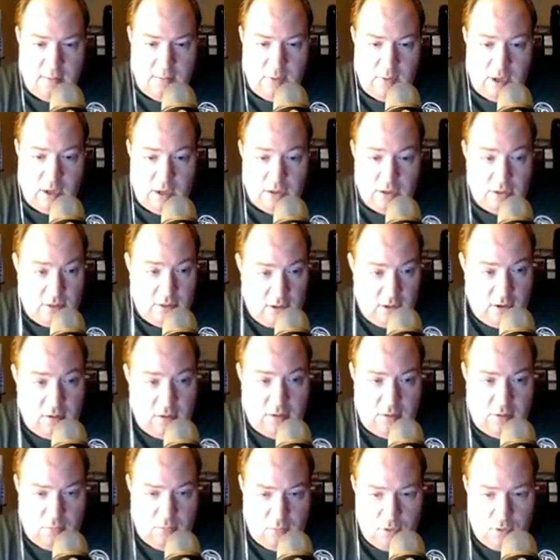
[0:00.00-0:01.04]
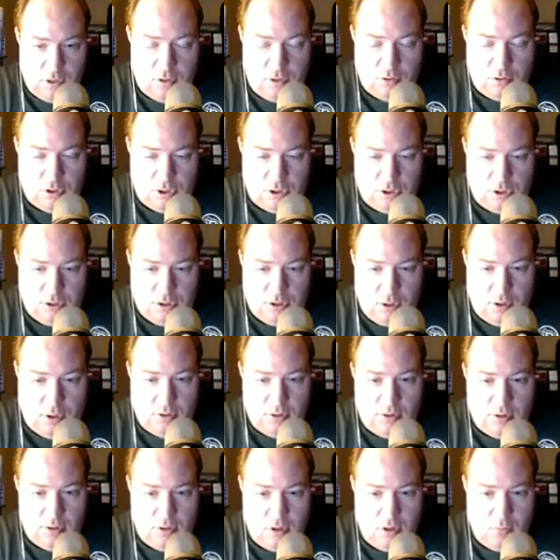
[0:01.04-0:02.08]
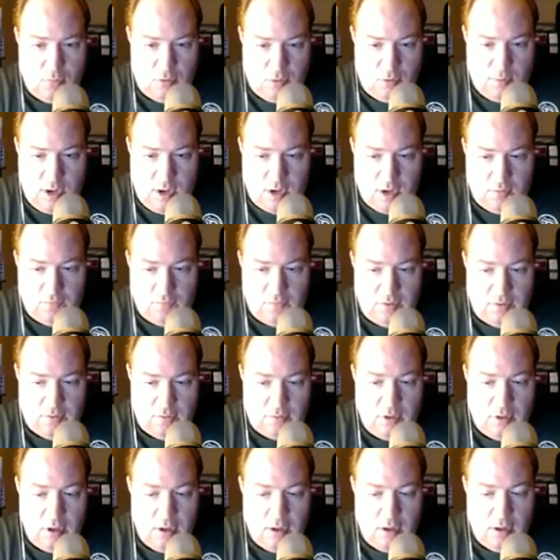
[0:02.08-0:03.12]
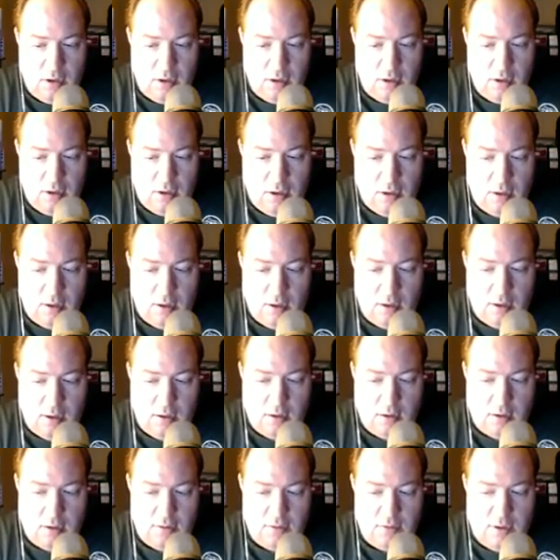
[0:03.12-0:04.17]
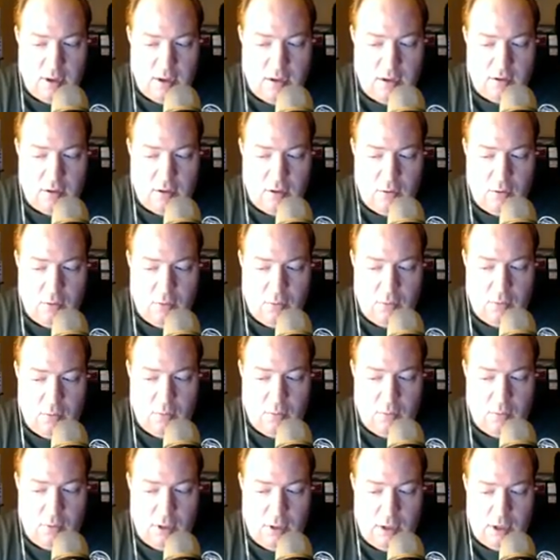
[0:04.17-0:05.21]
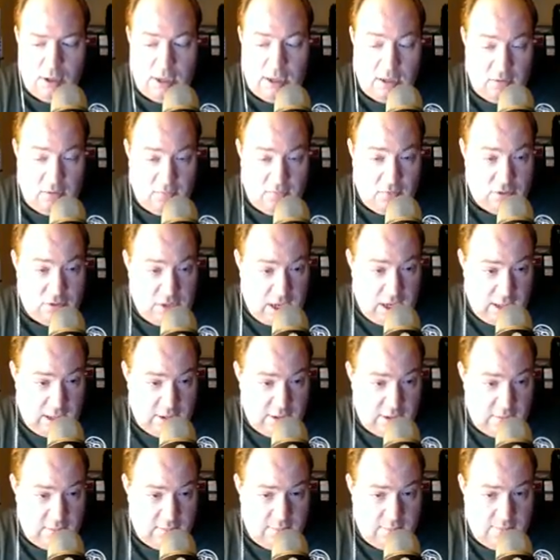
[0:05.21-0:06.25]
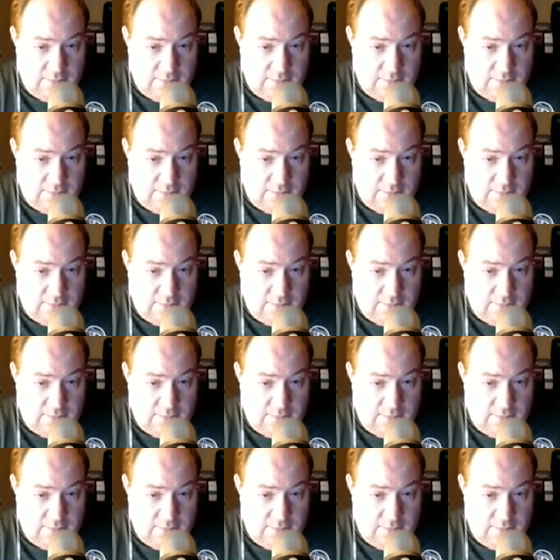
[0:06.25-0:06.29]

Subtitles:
because when you start the turn with the battlefield, then you get the first action.